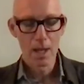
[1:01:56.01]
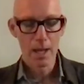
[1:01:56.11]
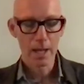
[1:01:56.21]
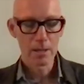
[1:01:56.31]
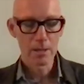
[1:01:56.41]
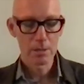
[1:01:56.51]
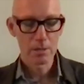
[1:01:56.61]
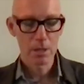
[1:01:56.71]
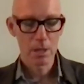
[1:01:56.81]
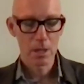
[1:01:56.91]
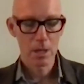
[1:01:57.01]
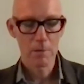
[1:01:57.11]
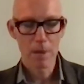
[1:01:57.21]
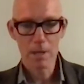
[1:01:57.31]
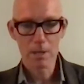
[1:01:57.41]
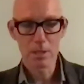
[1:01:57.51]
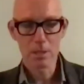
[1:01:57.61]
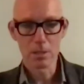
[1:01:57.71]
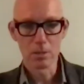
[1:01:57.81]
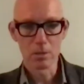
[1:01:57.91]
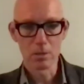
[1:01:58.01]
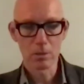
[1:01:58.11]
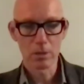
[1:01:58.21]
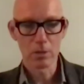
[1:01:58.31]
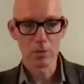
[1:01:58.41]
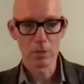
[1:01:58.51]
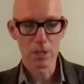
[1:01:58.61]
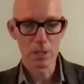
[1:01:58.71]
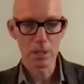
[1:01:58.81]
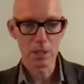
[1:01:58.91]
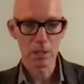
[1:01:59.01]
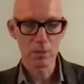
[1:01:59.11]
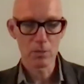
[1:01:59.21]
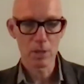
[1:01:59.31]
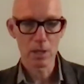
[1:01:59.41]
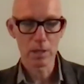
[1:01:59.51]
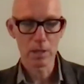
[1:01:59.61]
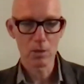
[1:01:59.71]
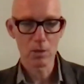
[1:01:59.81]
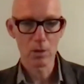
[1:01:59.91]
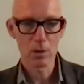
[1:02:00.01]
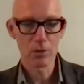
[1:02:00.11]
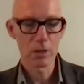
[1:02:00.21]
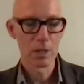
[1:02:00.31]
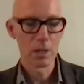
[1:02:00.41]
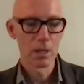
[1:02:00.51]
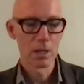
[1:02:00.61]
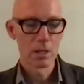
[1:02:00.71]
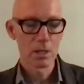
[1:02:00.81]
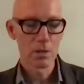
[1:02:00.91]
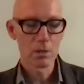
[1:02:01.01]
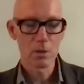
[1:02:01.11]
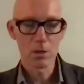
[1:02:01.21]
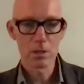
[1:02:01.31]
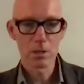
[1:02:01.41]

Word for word: And uh, Hamas is still, you know, resisting the Israeli incursion. So as long